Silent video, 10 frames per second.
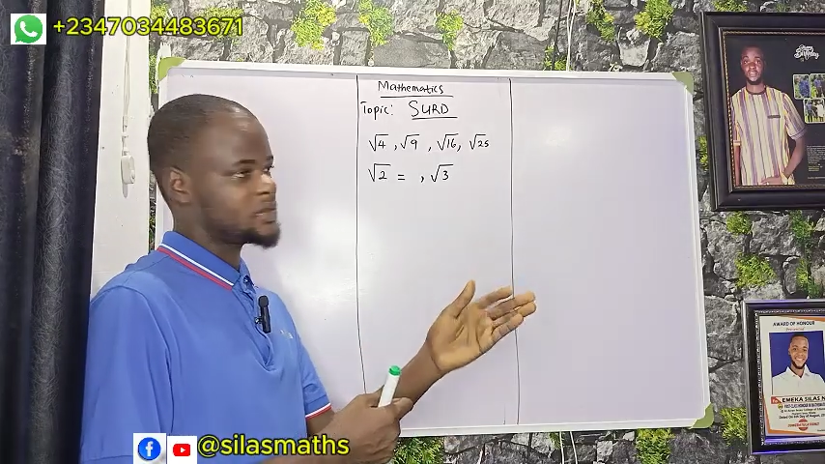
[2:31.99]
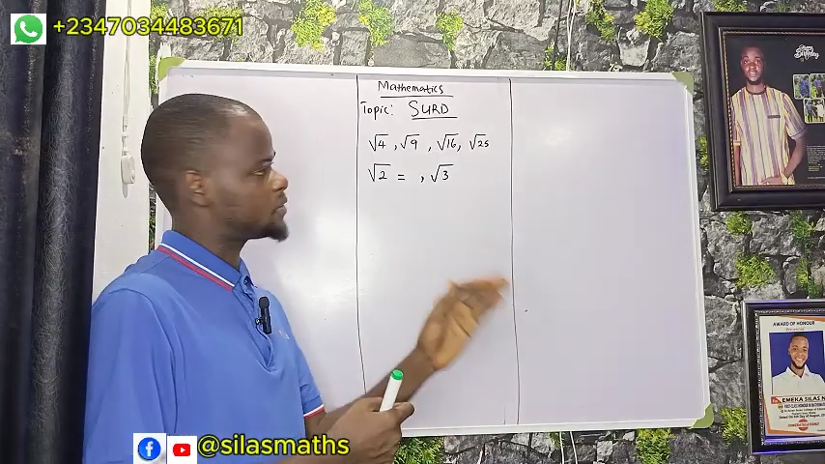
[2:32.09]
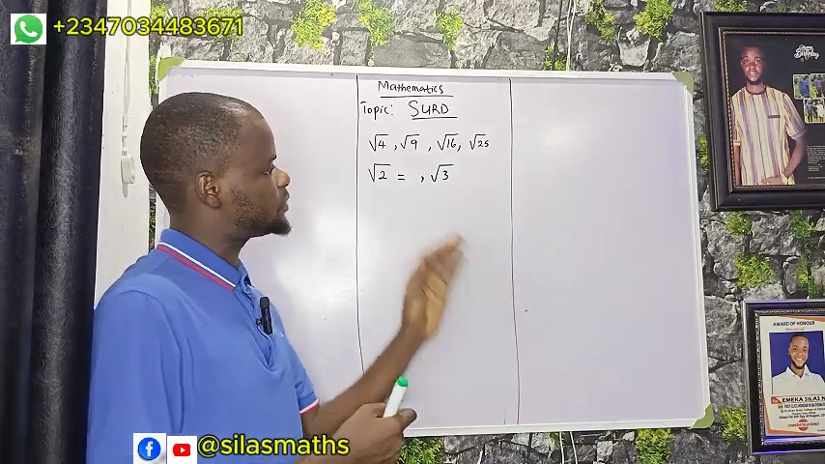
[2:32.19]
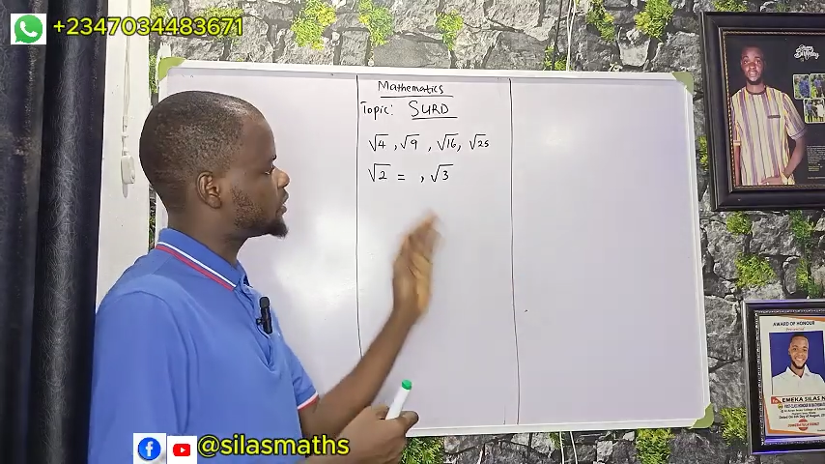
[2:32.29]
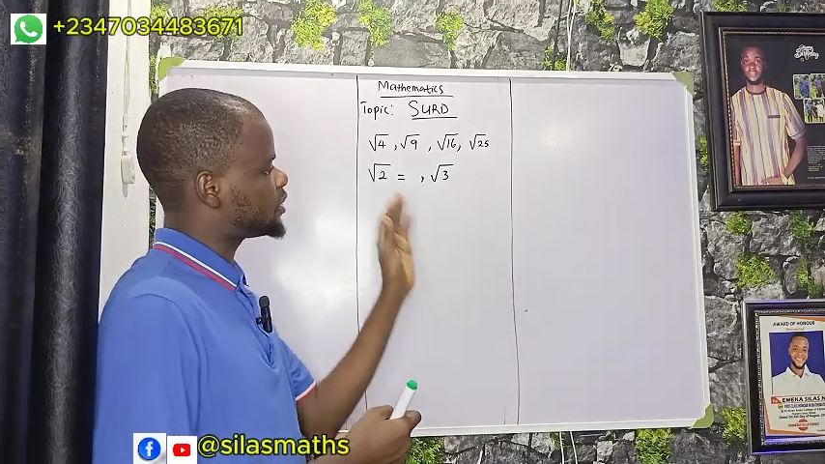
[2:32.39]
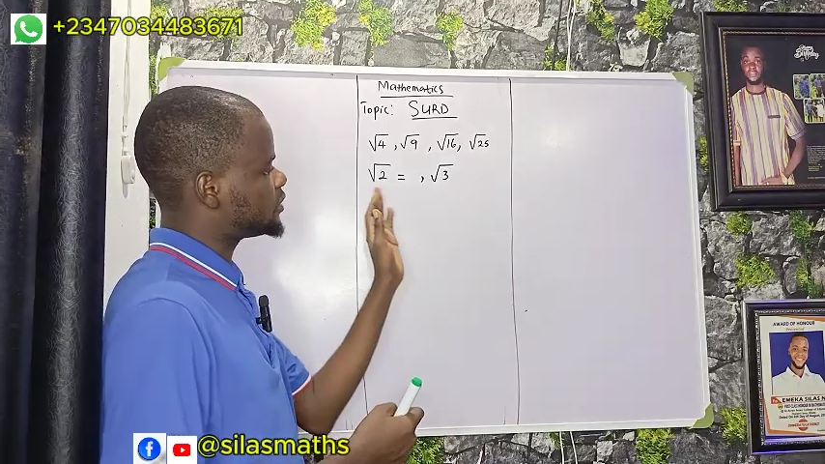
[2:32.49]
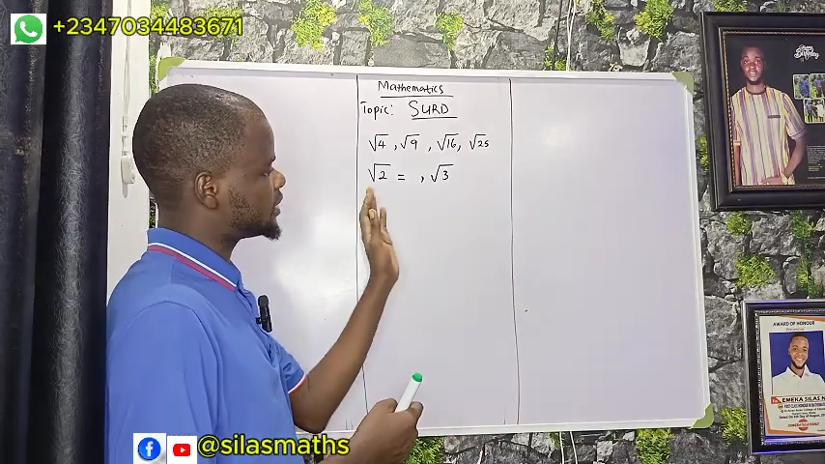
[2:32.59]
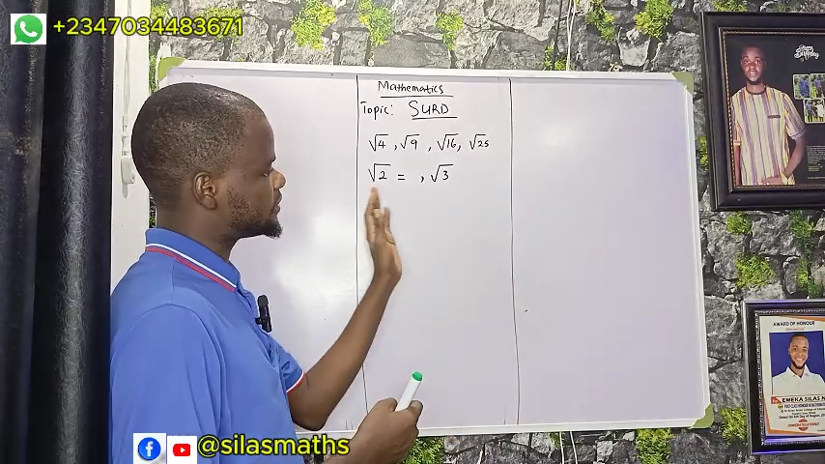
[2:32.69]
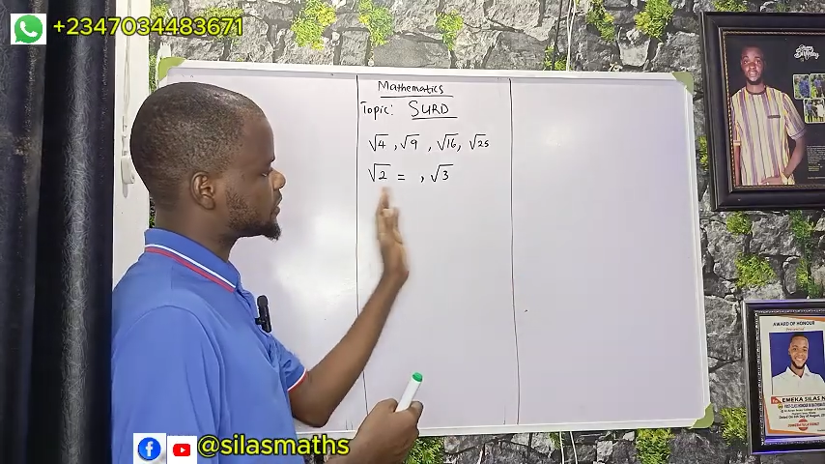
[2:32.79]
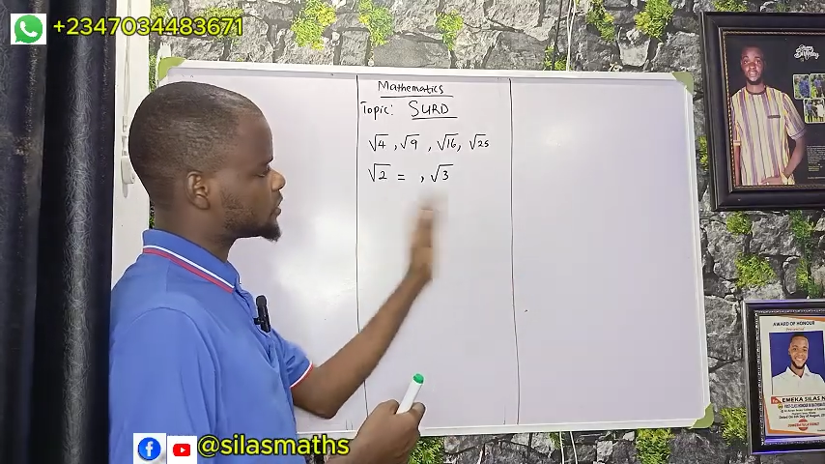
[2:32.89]
so we call
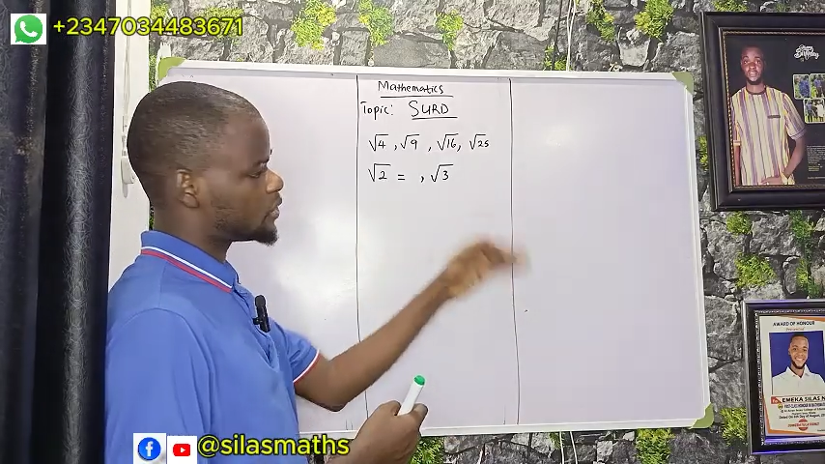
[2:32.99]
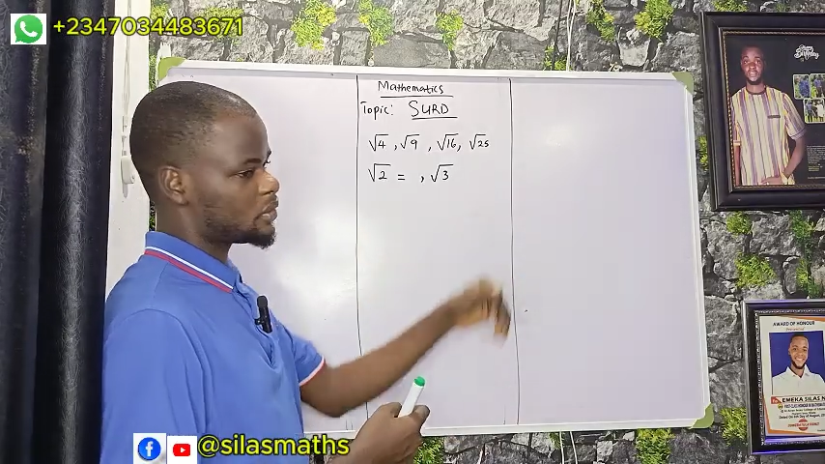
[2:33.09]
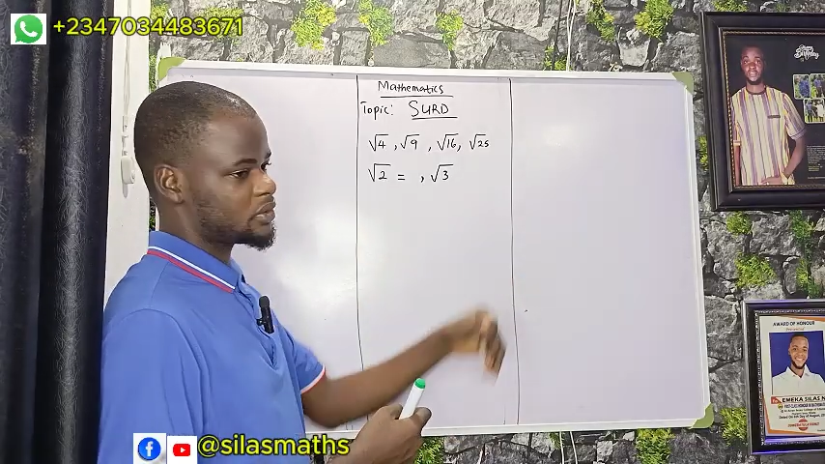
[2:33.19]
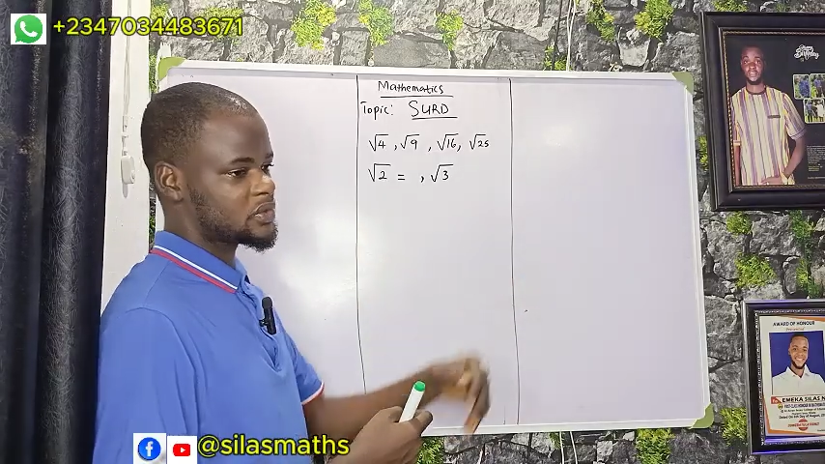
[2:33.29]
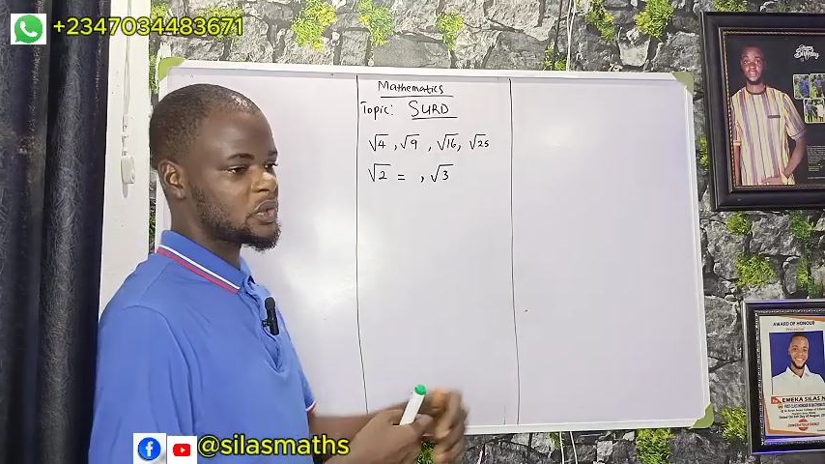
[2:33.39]
them swords.